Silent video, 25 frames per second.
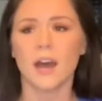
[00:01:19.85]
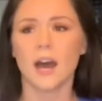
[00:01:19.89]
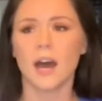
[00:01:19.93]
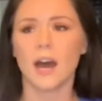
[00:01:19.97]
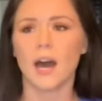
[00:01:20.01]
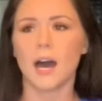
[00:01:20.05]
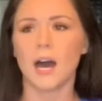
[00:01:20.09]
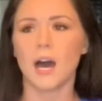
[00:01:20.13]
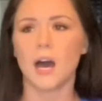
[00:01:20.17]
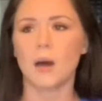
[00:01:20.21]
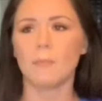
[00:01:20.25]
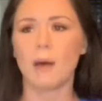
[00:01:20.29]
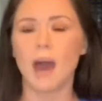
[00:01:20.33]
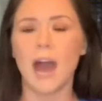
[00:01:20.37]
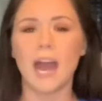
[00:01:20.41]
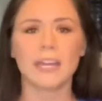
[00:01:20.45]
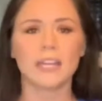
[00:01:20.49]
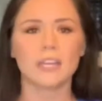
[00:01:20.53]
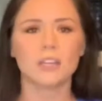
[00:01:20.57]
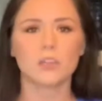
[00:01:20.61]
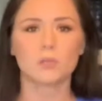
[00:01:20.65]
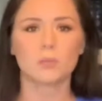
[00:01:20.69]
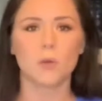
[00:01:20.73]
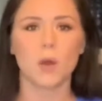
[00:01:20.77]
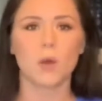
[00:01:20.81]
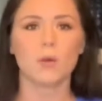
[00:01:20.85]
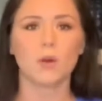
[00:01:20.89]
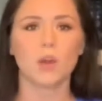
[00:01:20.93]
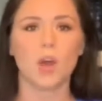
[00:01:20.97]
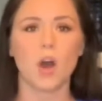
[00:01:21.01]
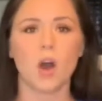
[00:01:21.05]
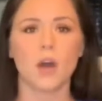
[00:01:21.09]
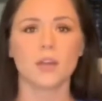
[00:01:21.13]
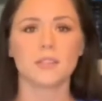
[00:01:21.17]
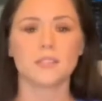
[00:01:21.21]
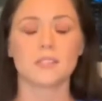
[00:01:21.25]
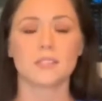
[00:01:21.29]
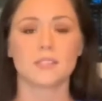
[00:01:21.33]
I can throw it
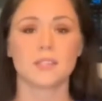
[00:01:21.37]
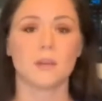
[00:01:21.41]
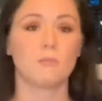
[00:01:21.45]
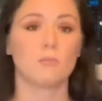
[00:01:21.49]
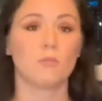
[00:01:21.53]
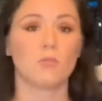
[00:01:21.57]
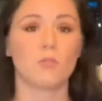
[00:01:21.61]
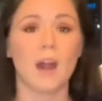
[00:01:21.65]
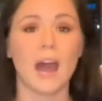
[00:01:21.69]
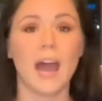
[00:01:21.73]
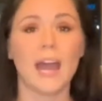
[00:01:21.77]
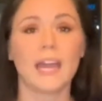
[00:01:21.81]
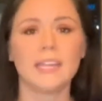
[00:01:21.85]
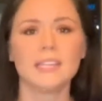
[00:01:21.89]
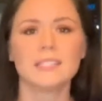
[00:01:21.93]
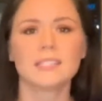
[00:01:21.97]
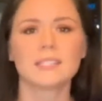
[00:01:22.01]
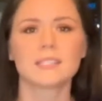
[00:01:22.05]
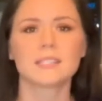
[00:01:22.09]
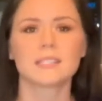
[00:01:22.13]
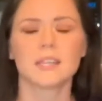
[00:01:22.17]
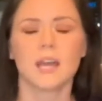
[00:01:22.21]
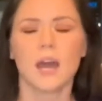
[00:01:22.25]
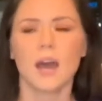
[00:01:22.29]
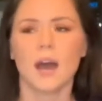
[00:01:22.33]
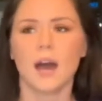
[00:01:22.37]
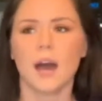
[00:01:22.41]
on some rice.